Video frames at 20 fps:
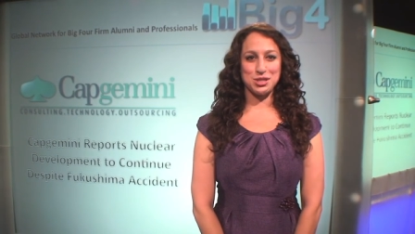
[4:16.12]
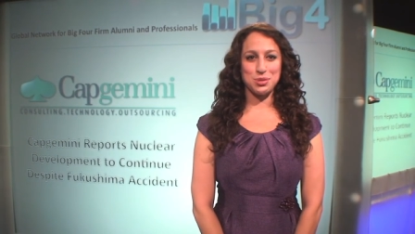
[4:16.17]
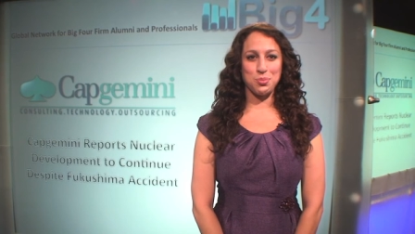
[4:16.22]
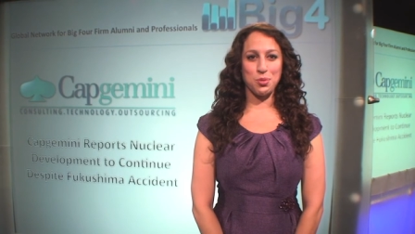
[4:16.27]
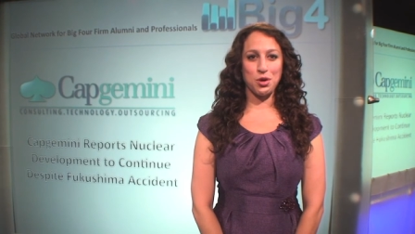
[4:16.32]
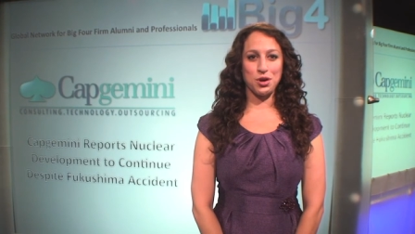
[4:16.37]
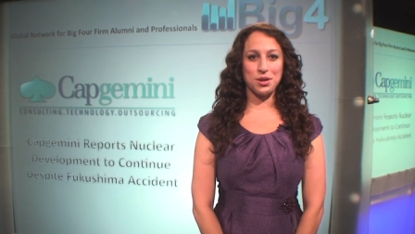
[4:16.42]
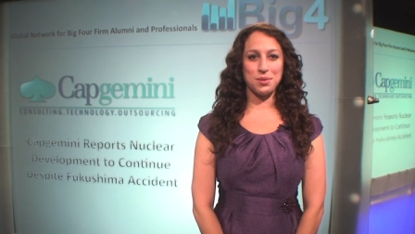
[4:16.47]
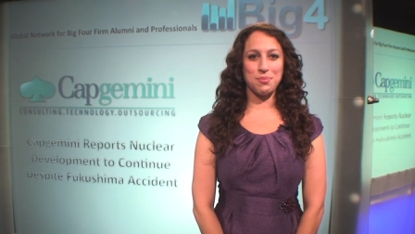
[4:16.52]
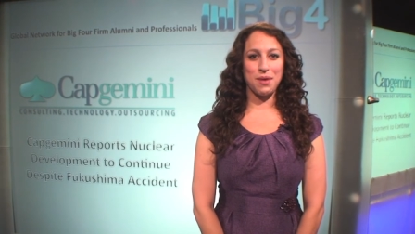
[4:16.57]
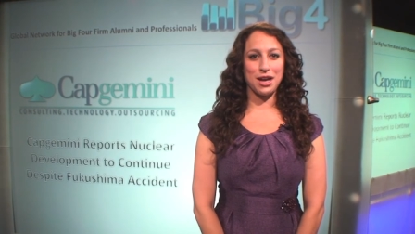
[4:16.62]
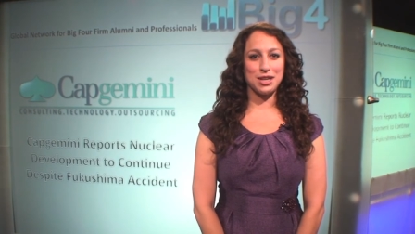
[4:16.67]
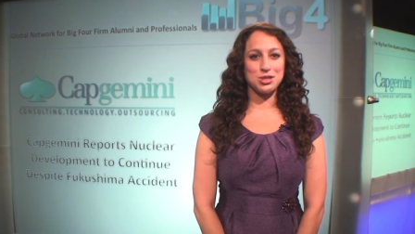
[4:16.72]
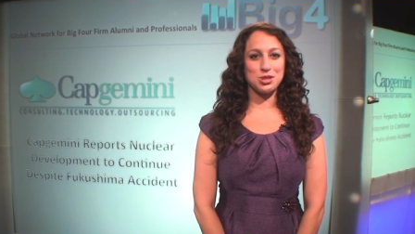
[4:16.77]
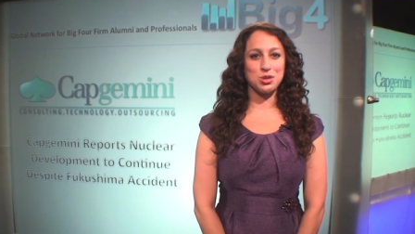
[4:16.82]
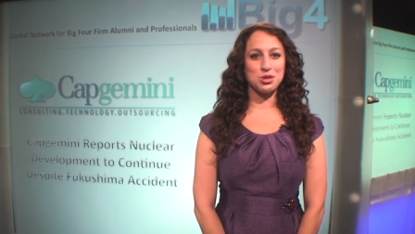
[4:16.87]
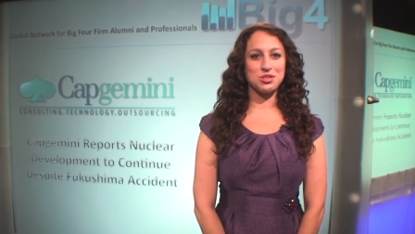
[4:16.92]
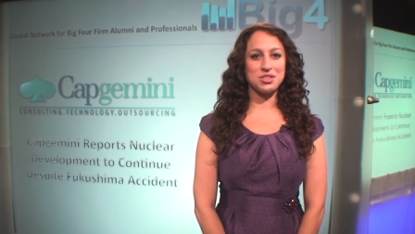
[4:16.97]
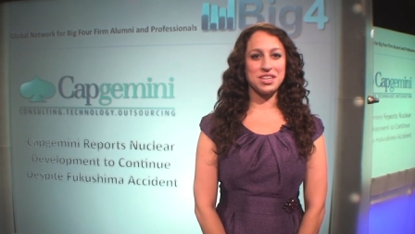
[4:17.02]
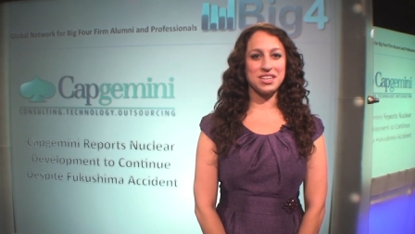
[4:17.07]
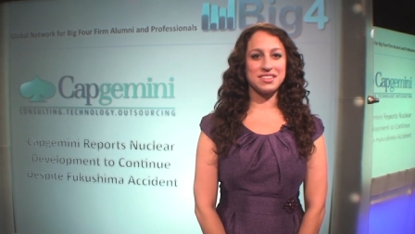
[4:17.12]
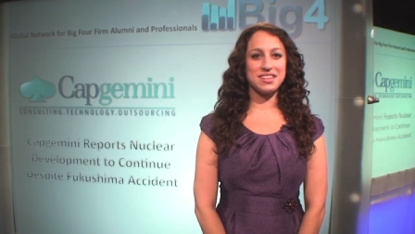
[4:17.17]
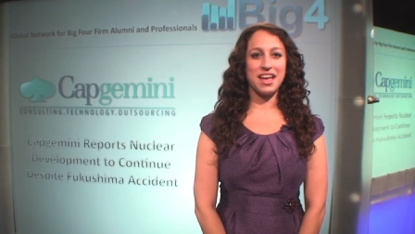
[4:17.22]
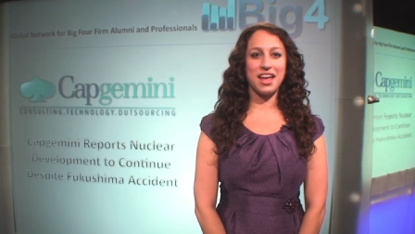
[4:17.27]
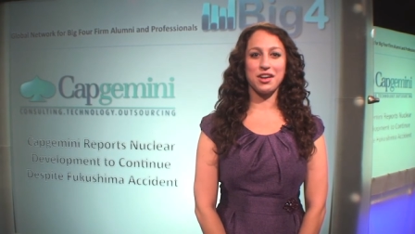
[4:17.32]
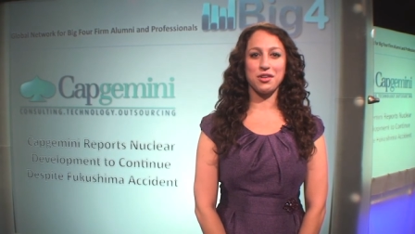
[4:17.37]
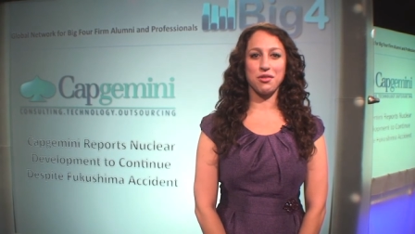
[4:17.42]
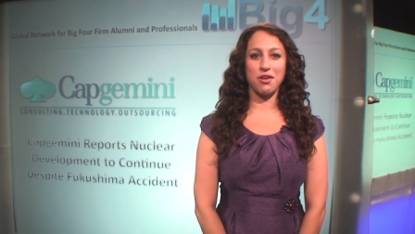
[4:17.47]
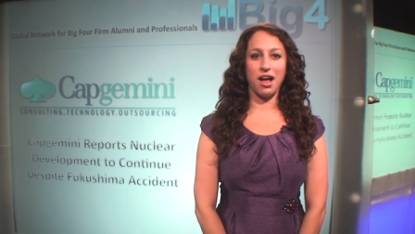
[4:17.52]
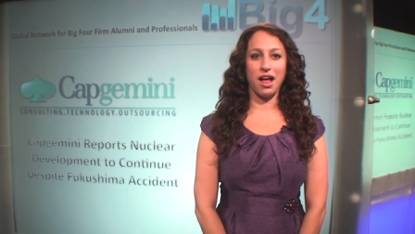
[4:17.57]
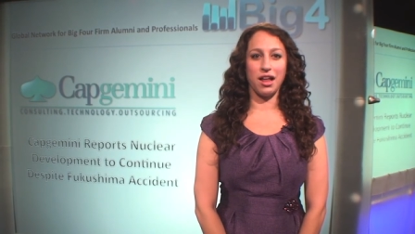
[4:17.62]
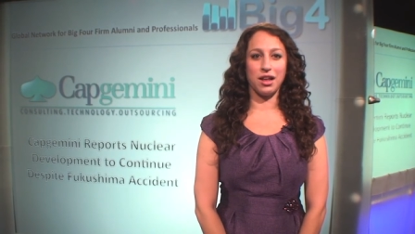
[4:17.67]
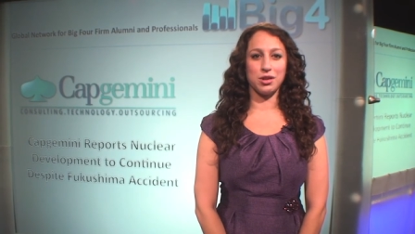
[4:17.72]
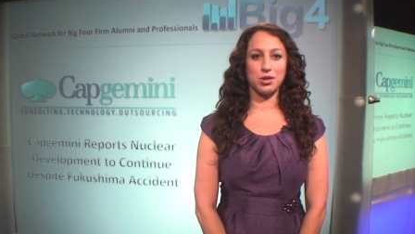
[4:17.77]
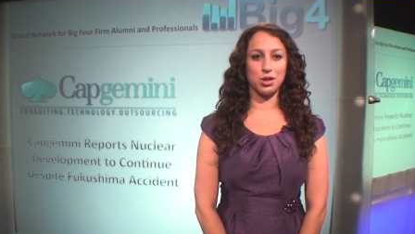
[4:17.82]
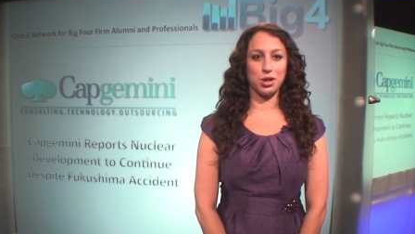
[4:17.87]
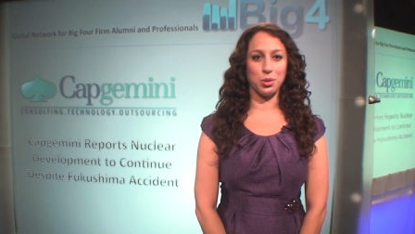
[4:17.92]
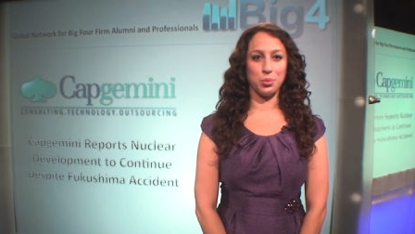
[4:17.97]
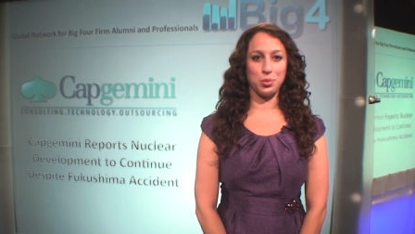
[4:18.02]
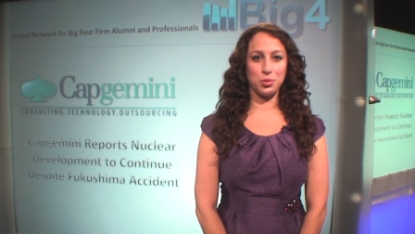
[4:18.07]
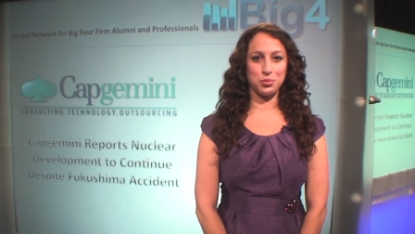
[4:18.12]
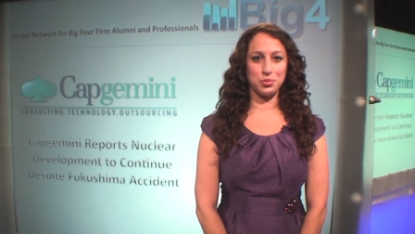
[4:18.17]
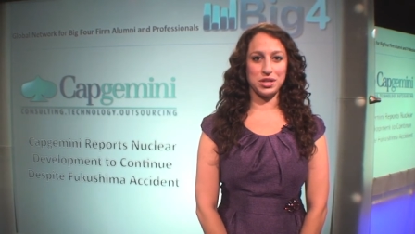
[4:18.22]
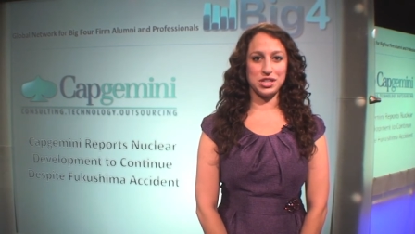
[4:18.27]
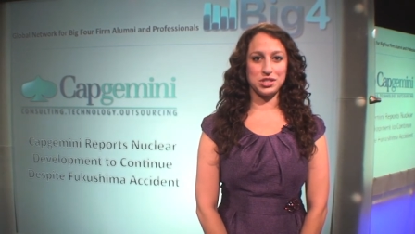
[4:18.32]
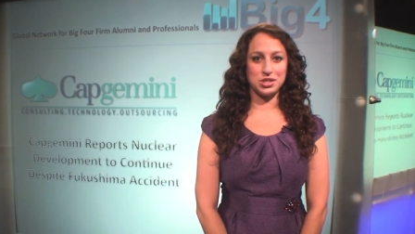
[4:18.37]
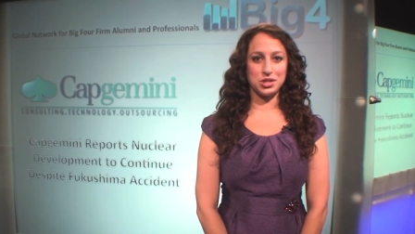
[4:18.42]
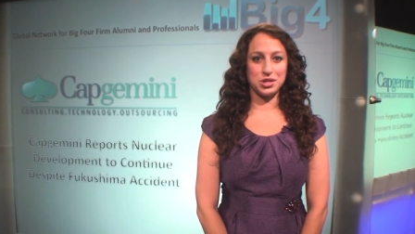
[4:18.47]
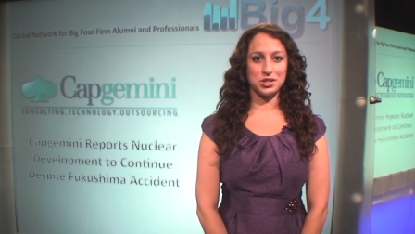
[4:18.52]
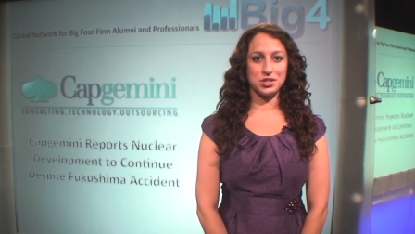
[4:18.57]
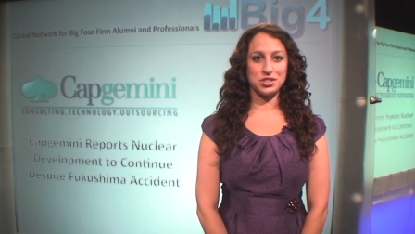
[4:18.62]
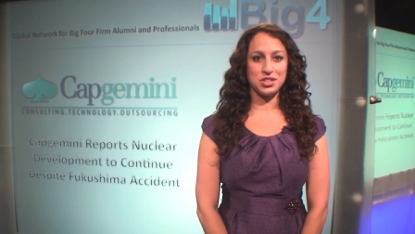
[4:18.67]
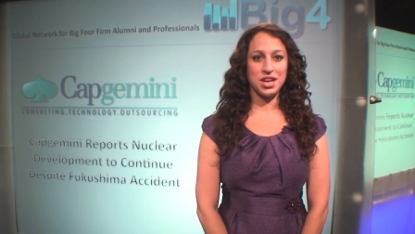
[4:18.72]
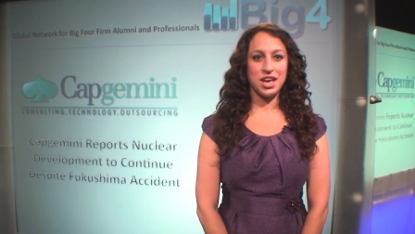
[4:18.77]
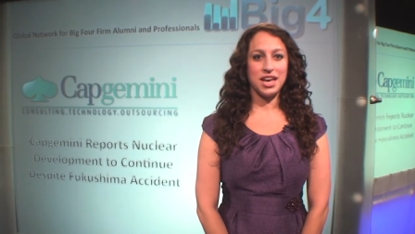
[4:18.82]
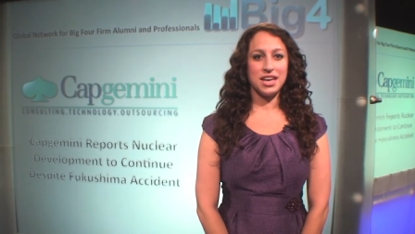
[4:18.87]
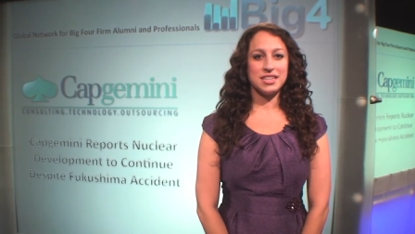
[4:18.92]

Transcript: supported by Societe Generale Global Research,